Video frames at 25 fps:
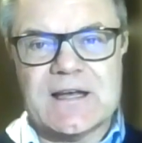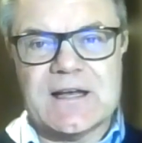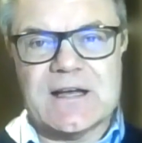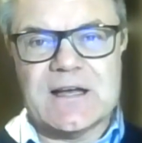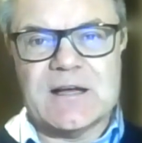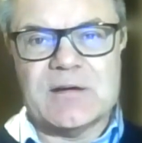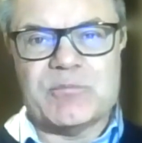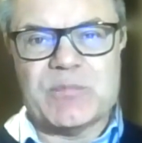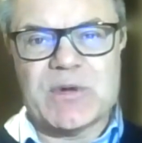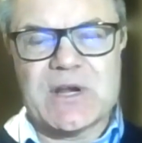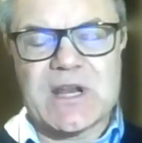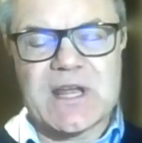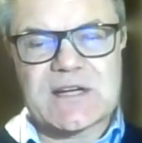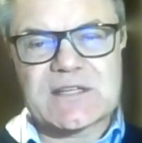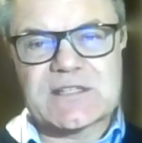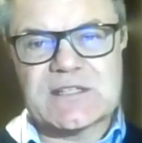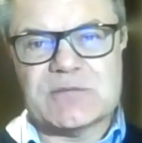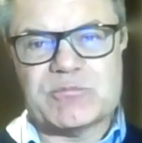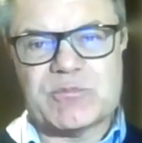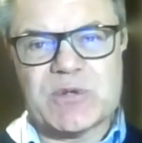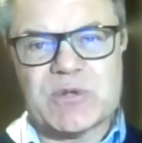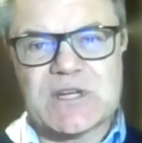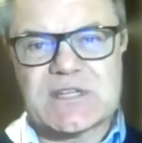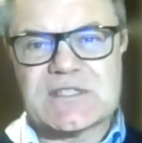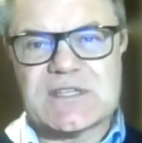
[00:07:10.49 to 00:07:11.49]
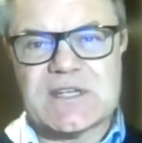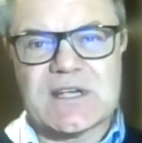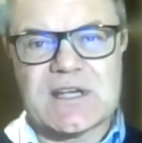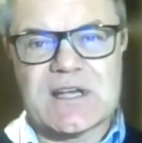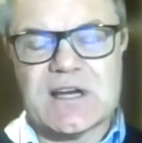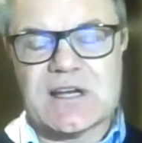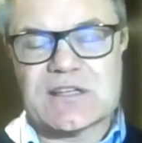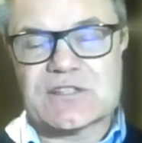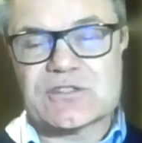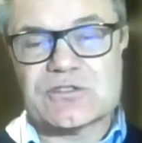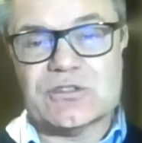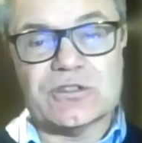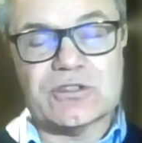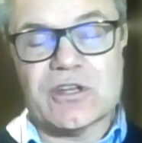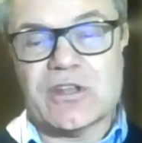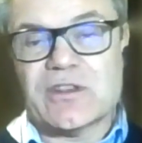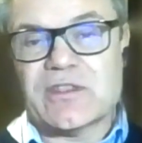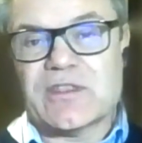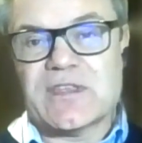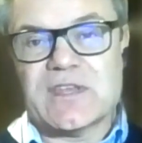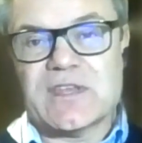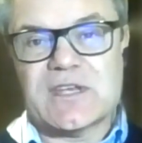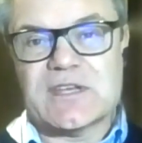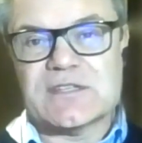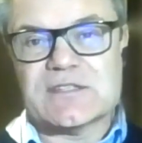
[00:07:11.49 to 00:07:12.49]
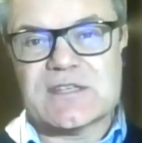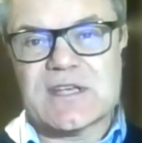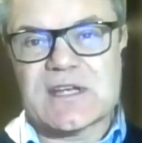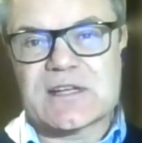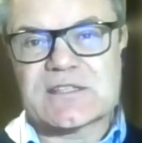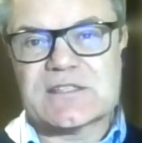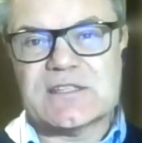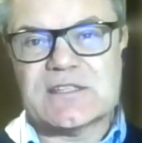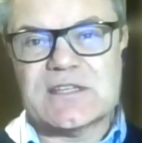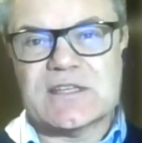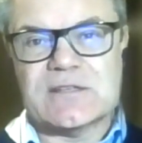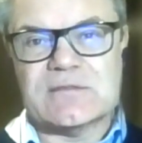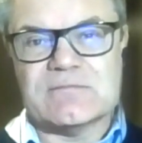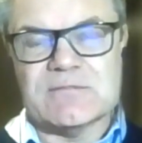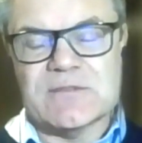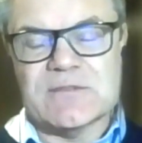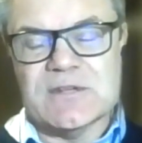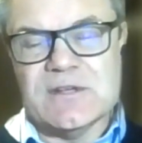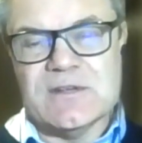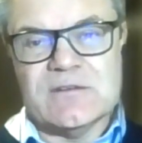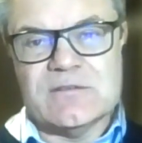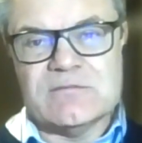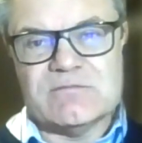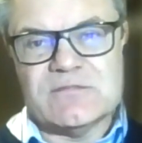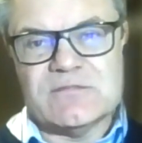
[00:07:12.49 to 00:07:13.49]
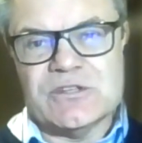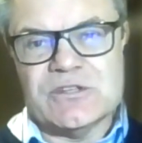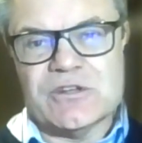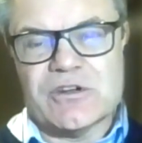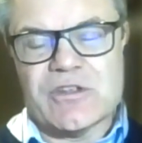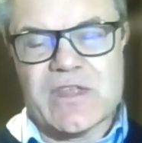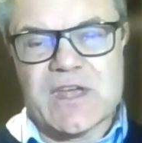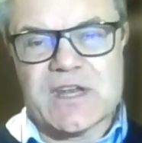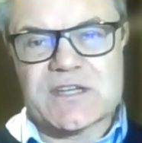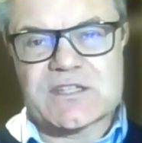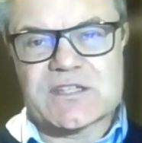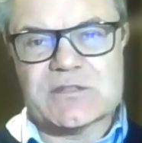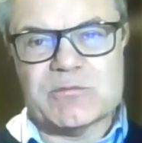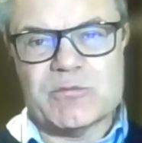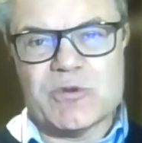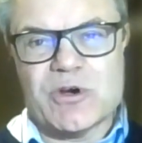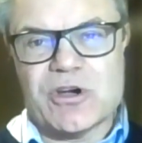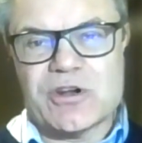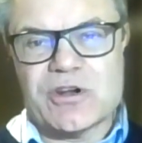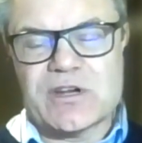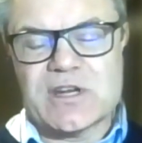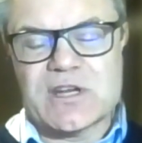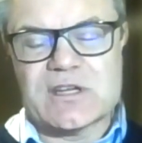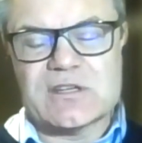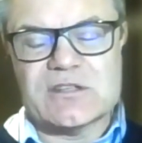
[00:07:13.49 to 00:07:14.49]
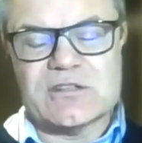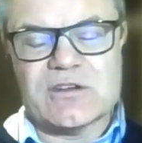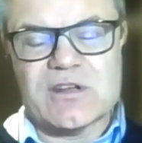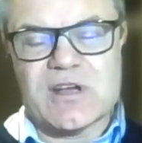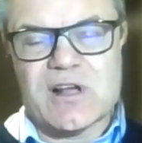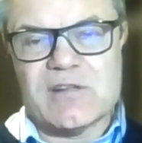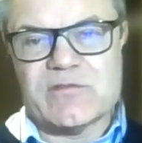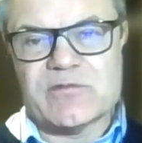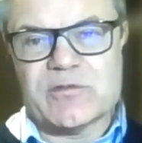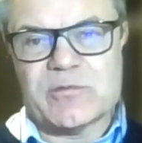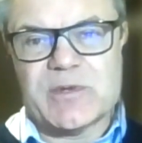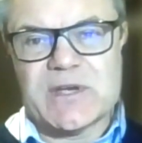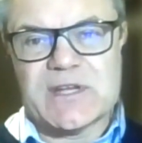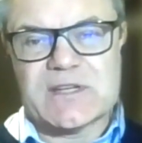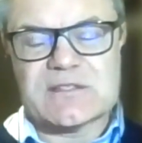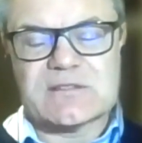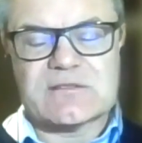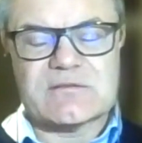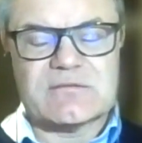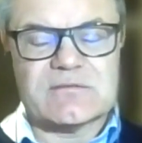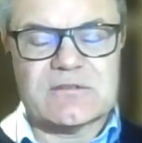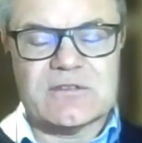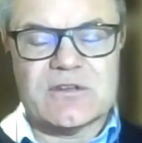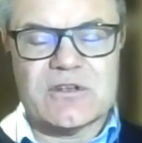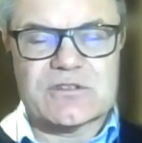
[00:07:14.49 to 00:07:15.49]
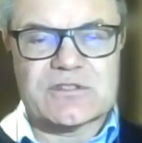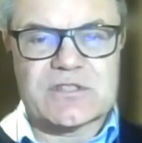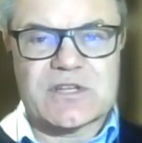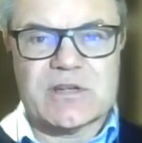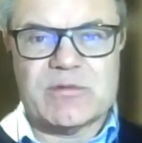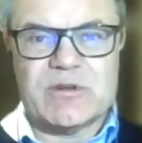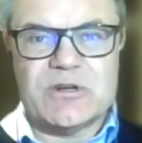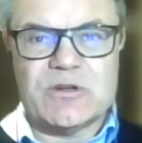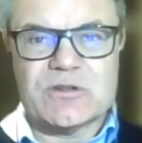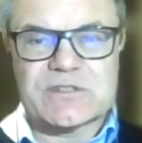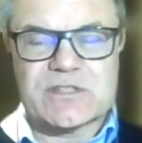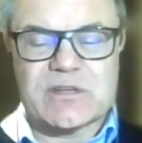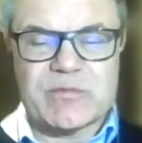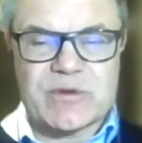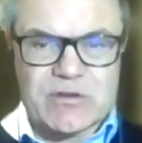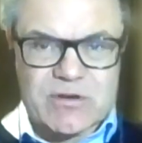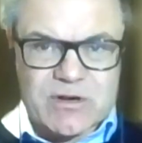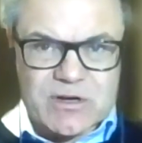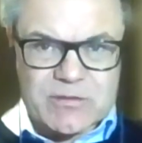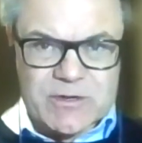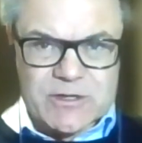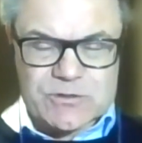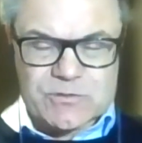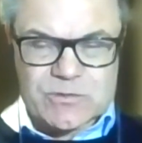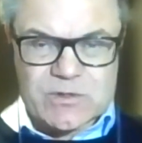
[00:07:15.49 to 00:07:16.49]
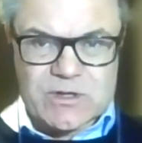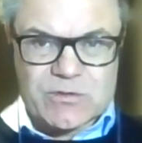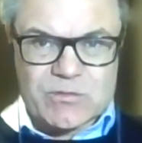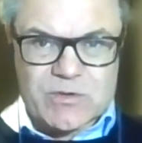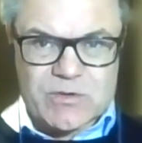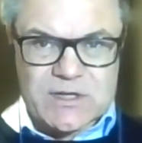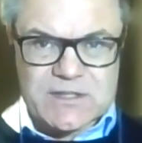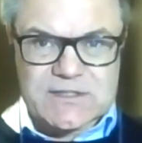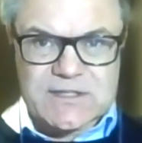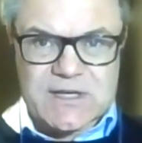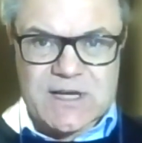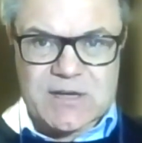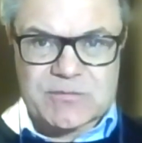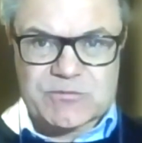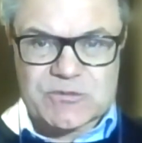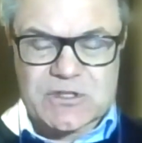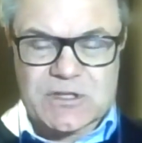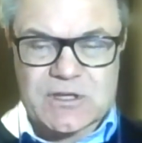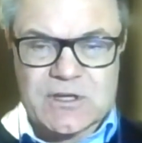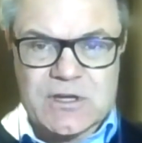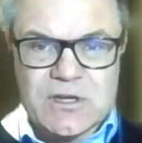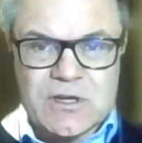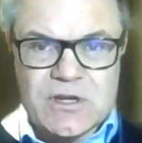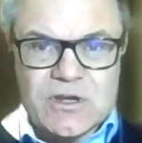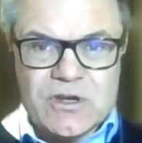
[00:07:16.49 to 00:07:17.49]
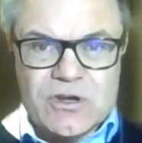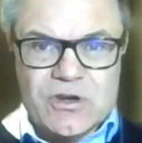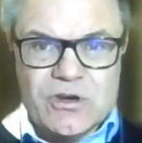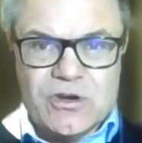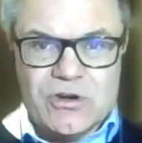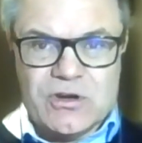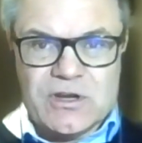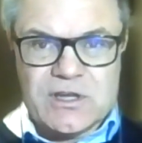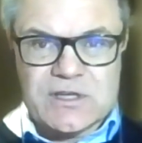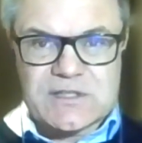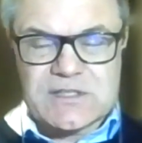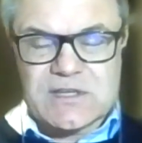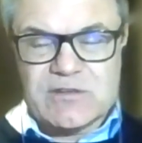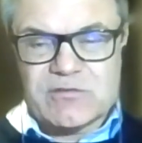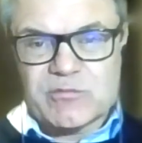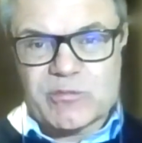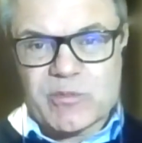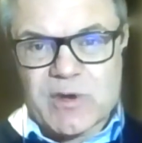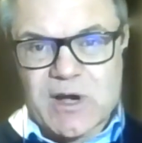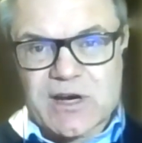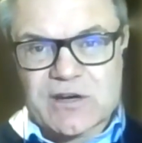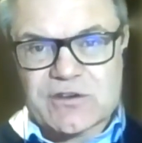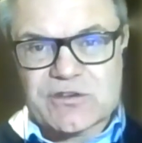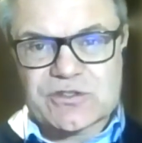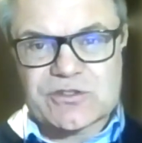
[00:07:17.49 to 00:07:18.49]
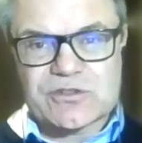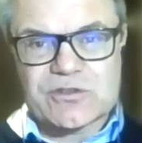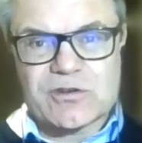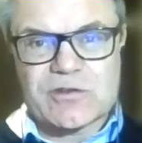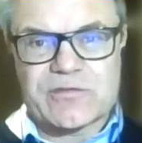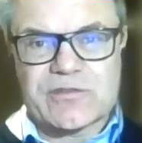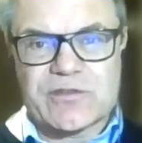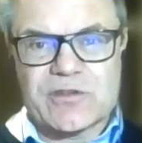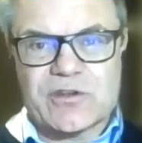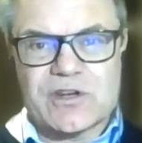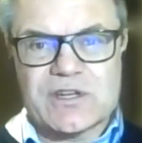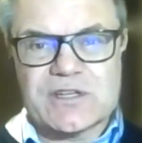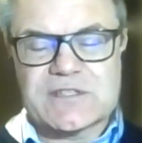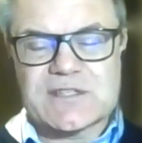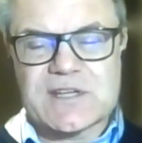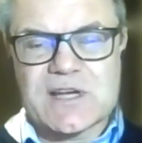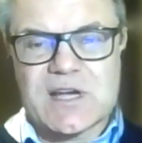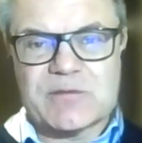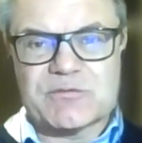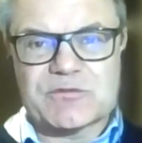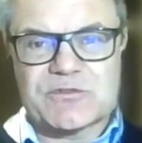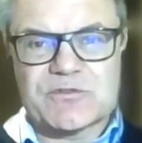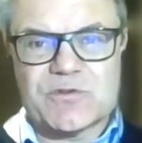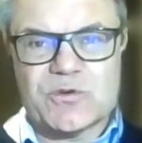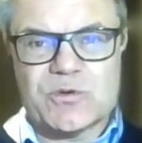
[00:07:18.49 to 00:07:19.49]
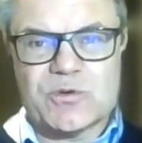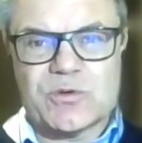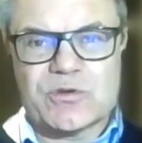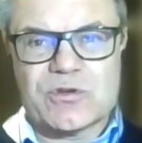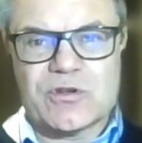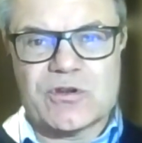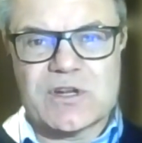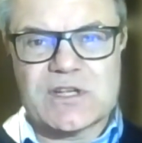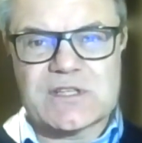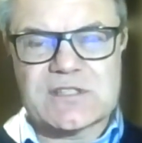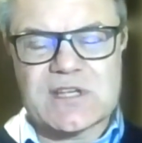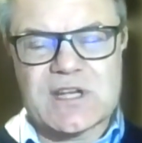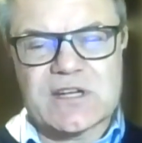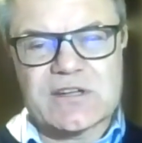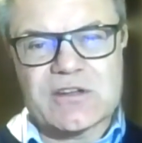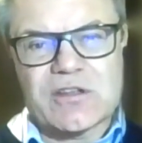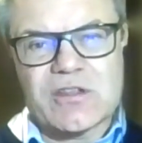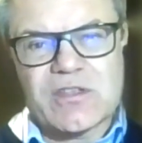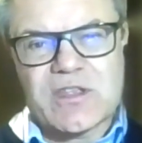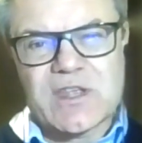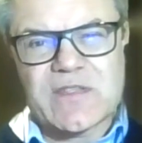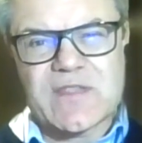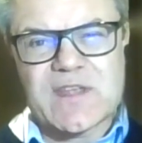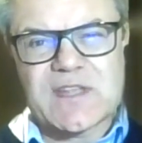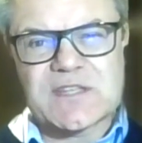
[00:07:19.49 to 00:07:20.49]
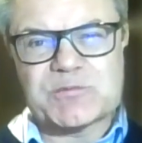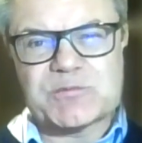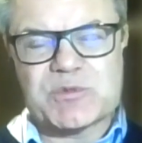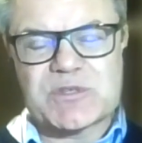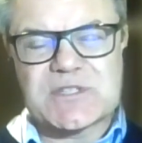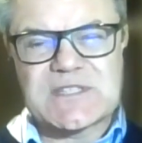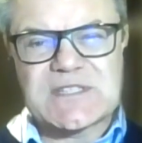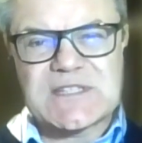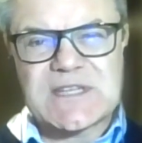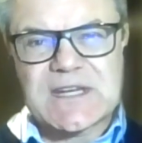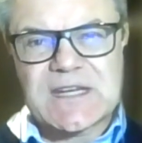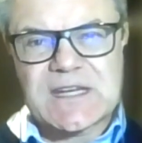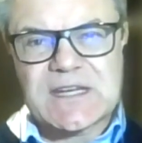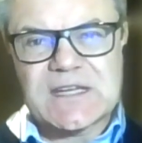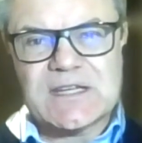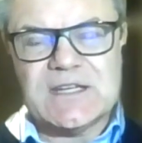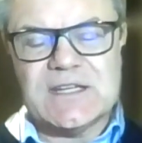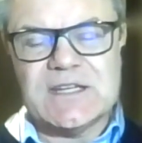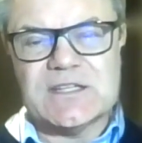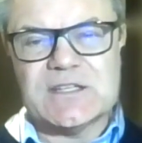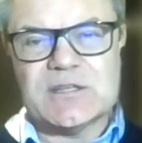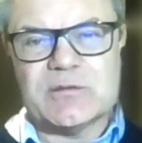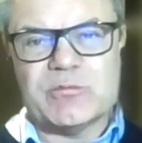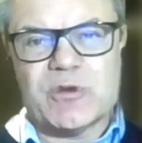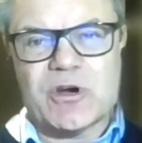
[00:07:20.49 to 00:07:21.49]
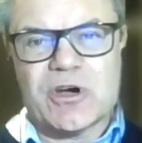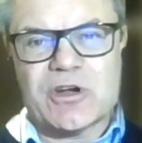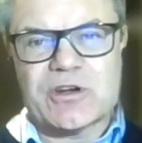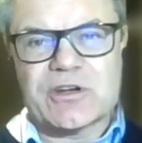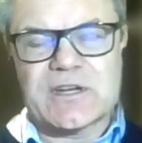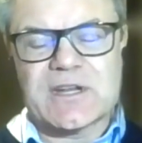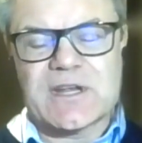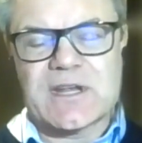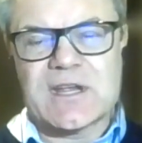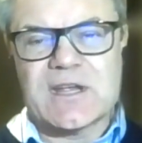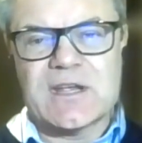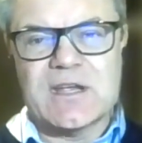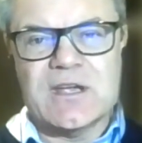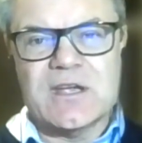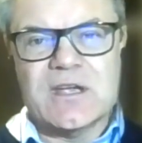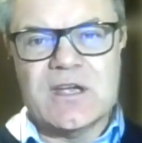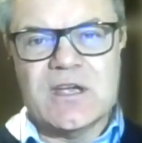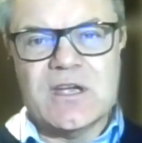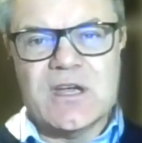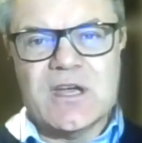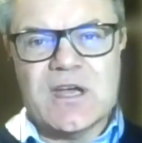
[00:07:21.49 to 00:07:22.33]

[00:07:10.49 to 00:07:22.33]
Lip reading: But actually, big tech, I still don't think is actually that demanding. Alphabet, last time I looked, something around about 21 times earnings, even Microsoft 30 times forward earnings. I don't think that's particularly demanding